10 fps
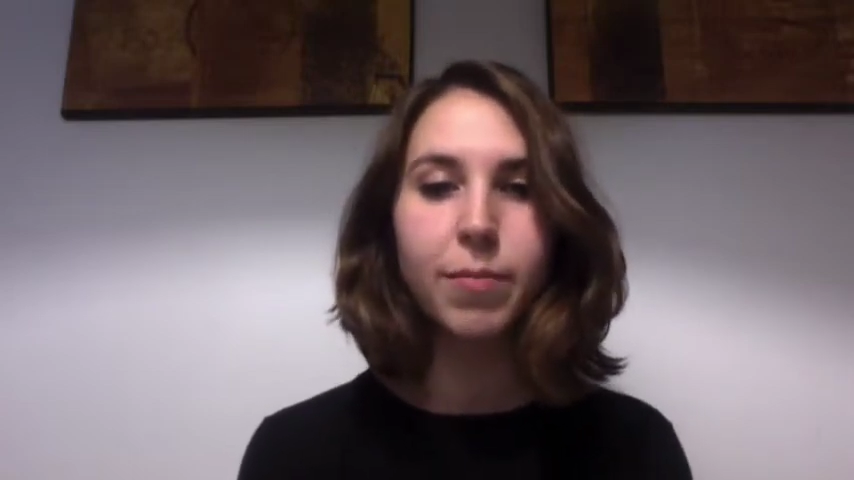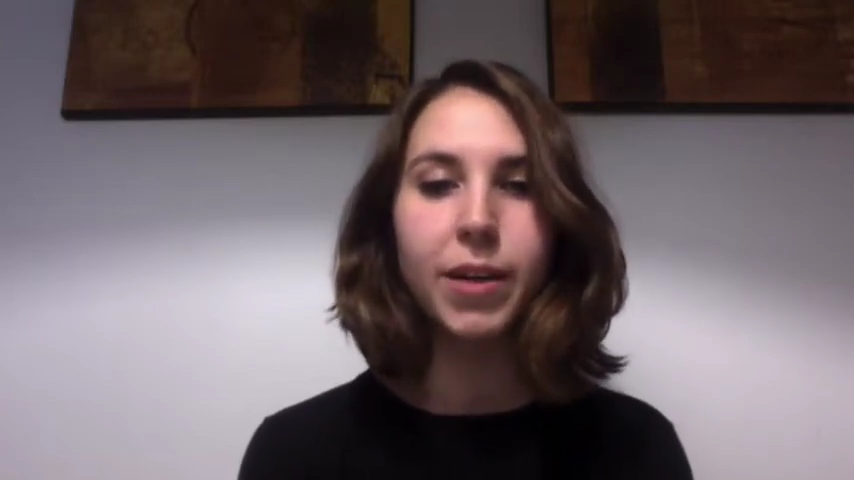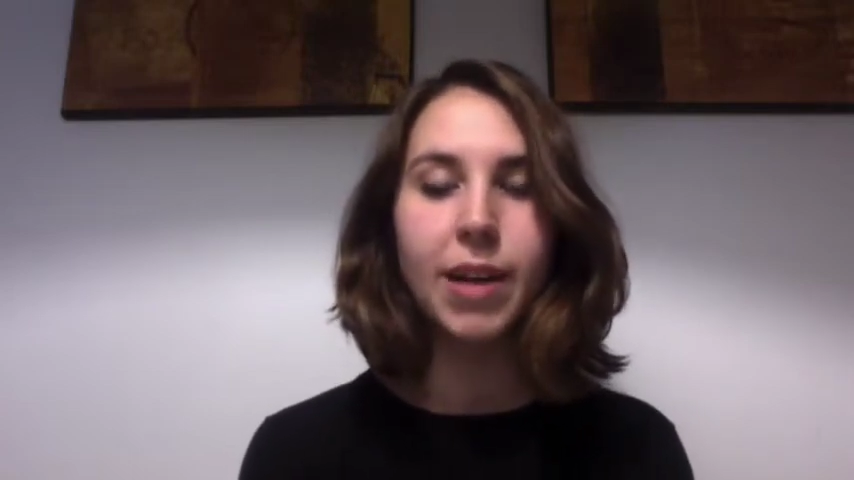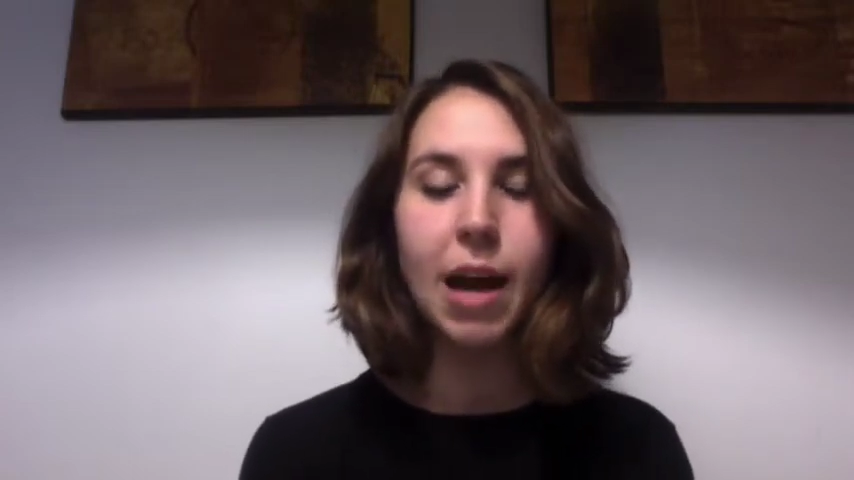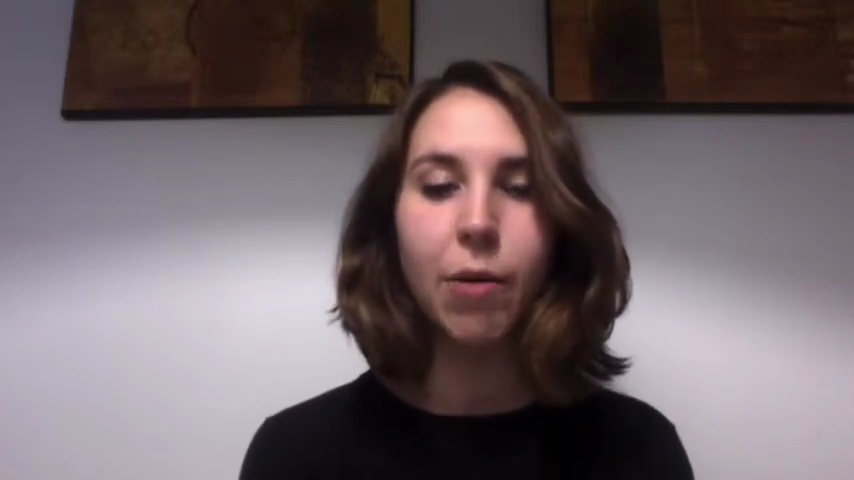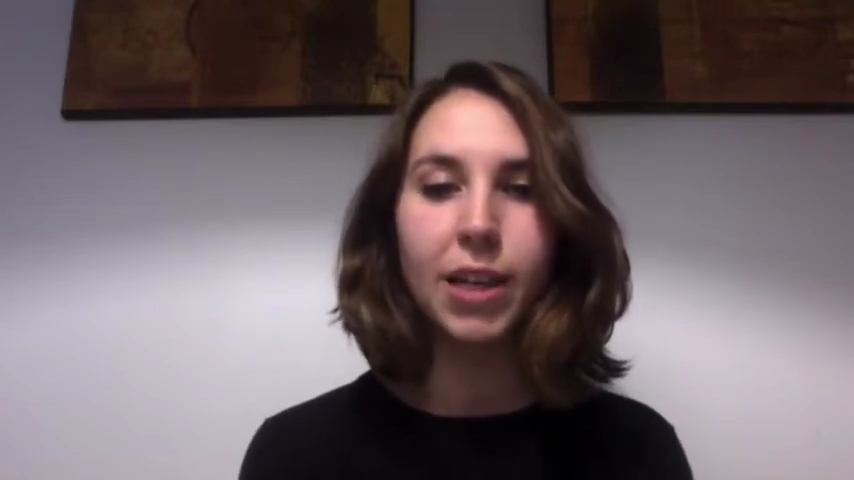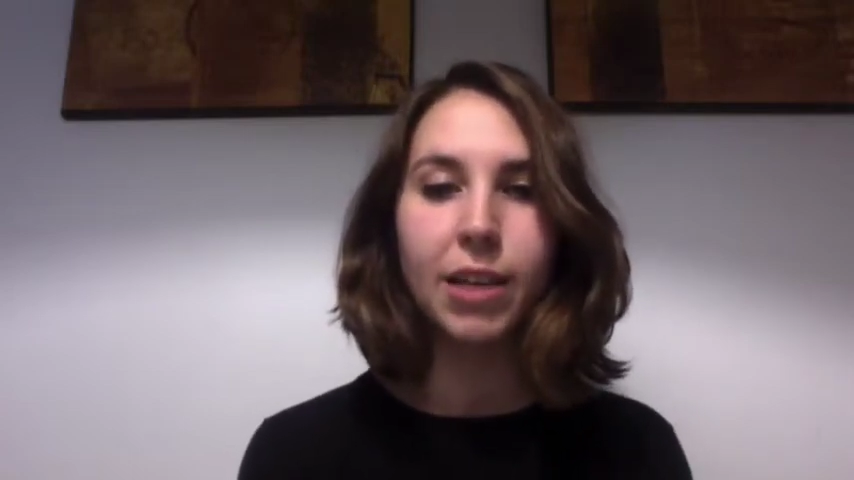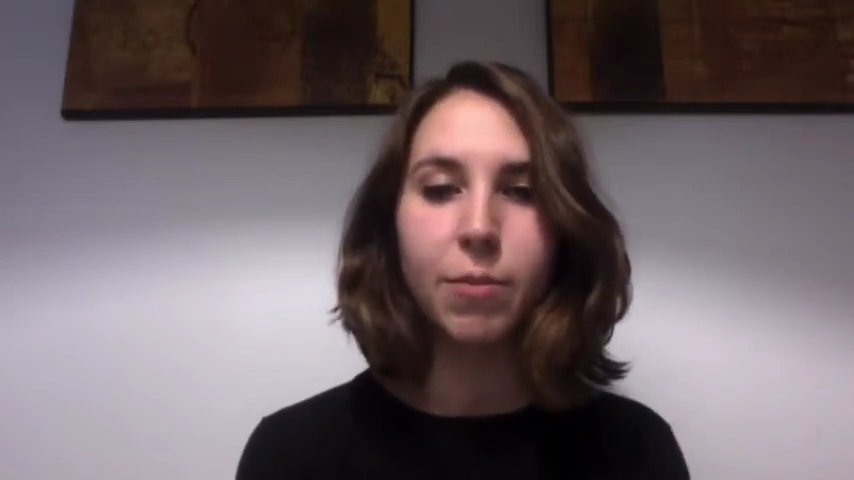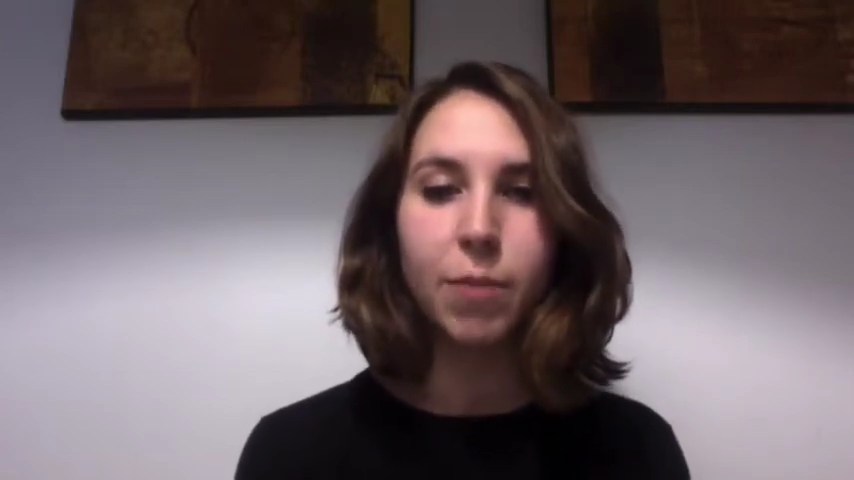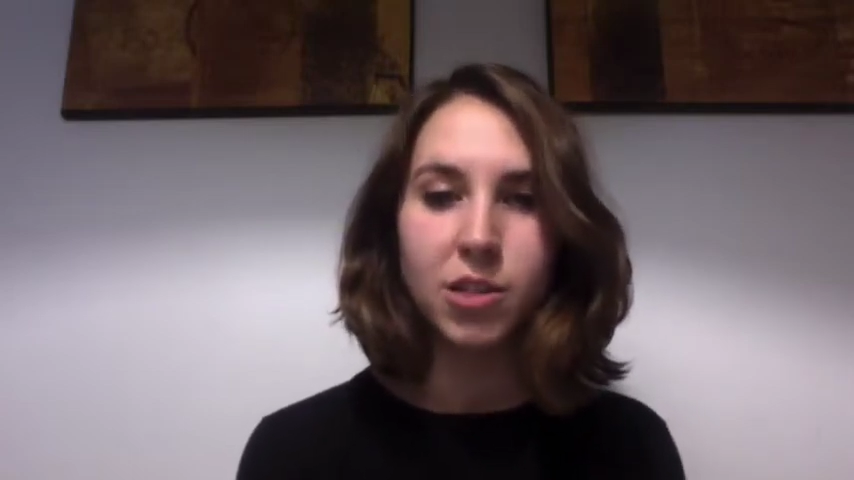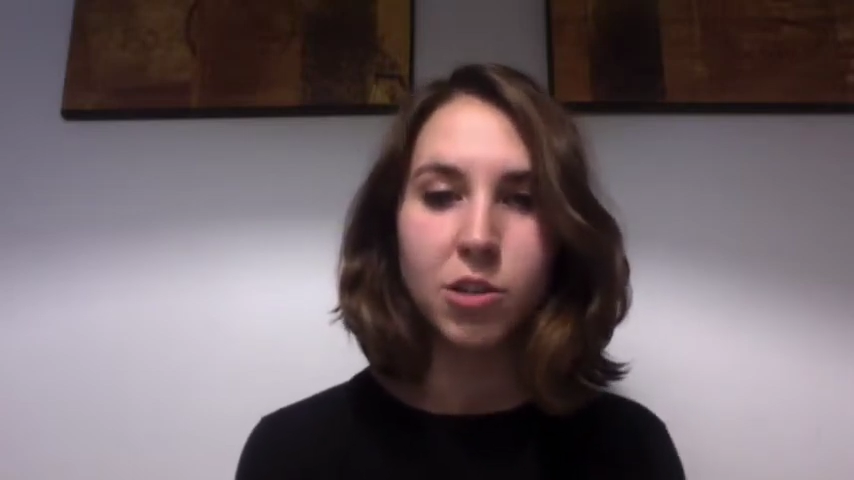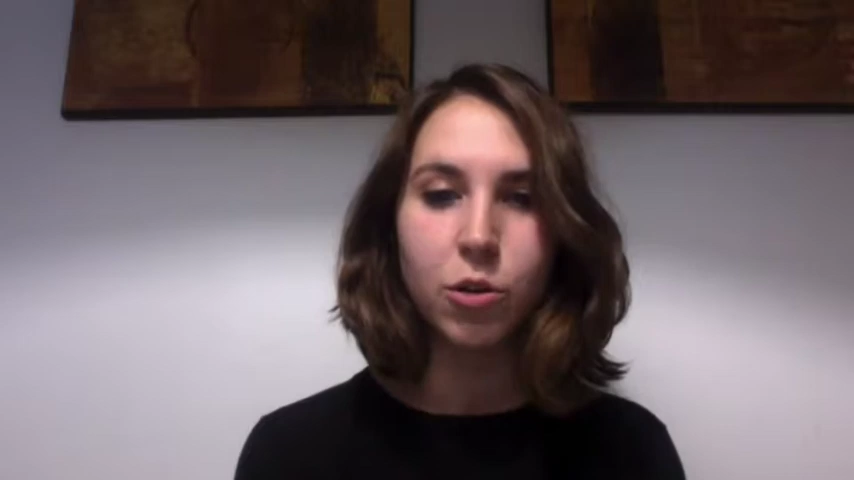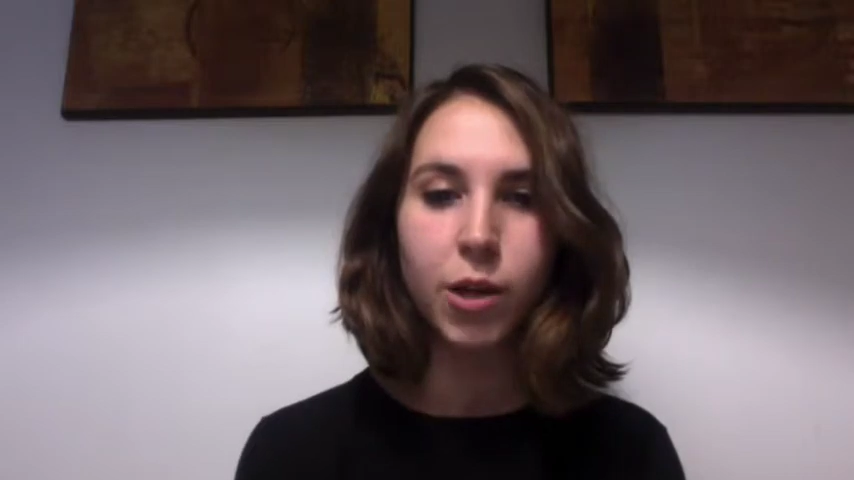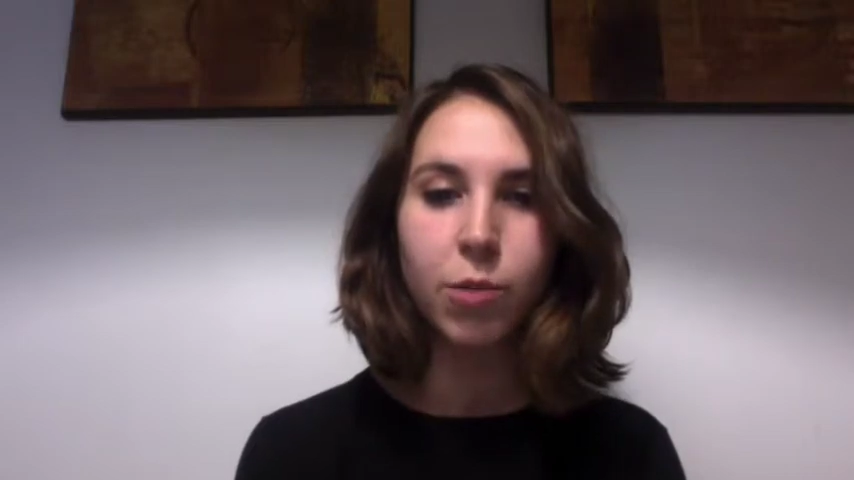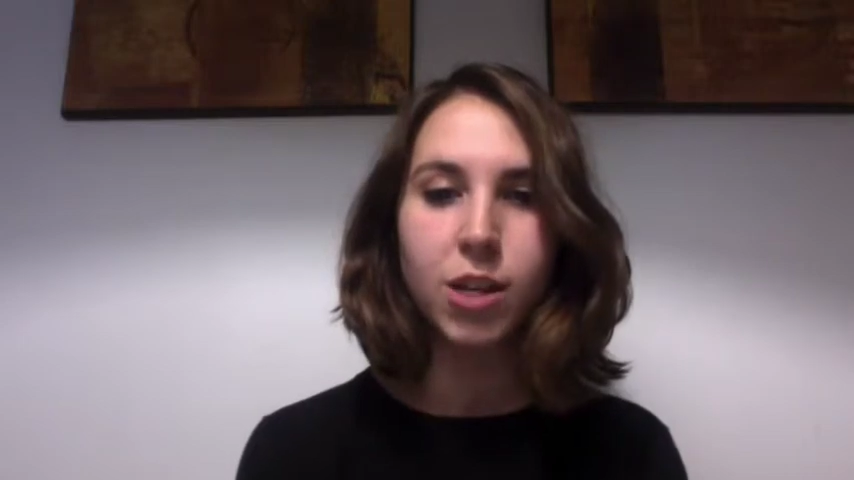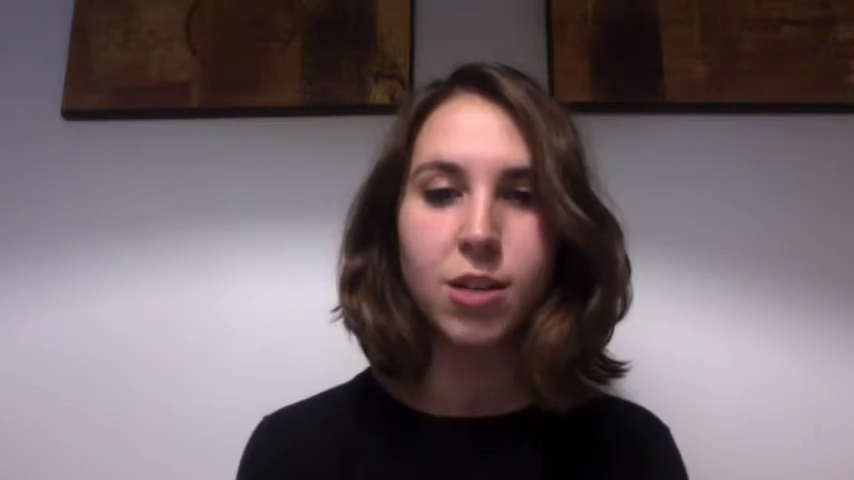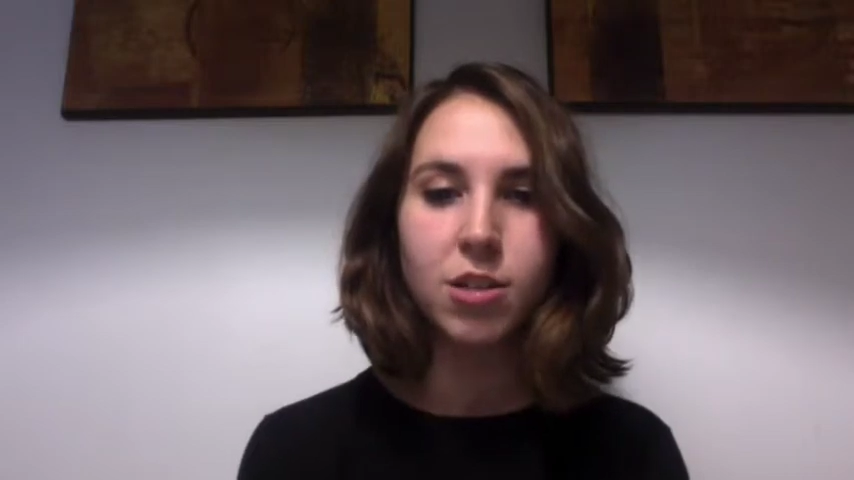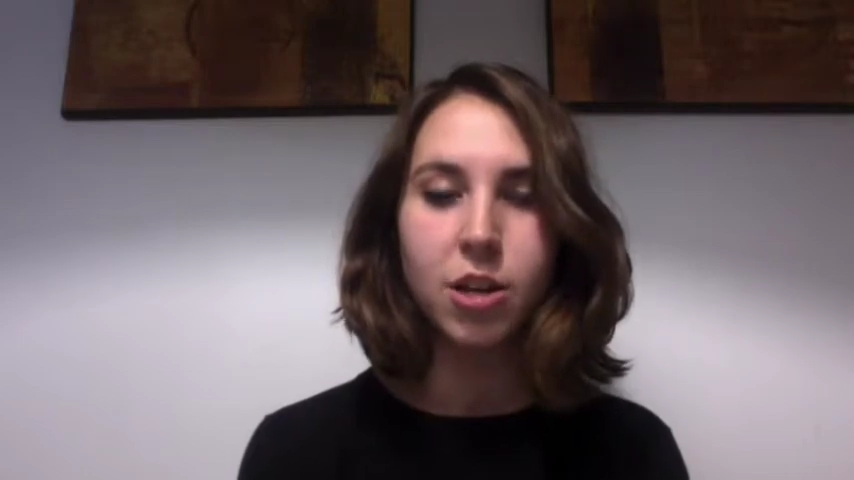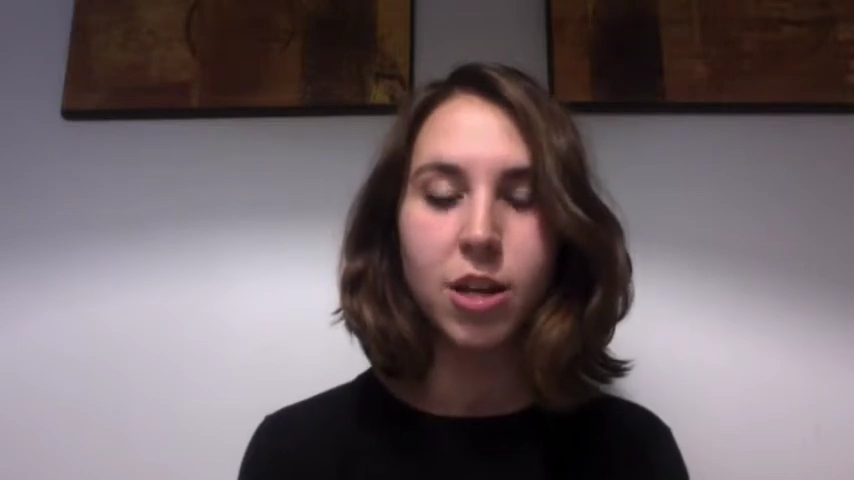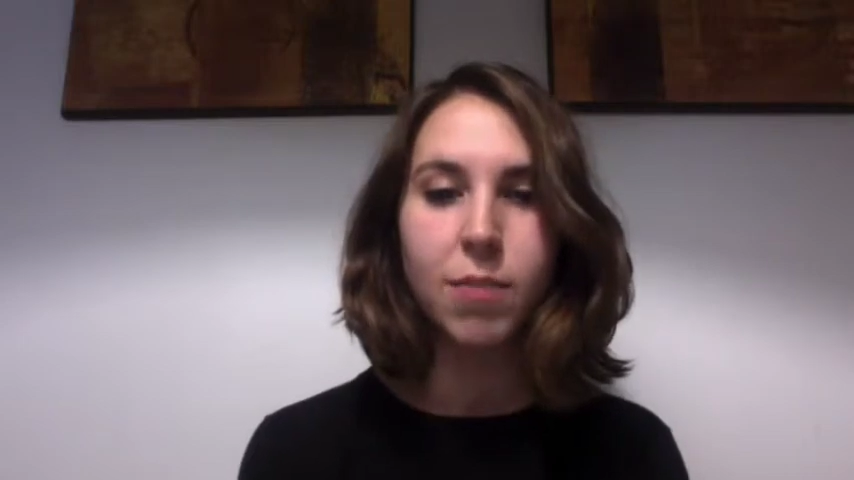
but now I live in Barcelona where I study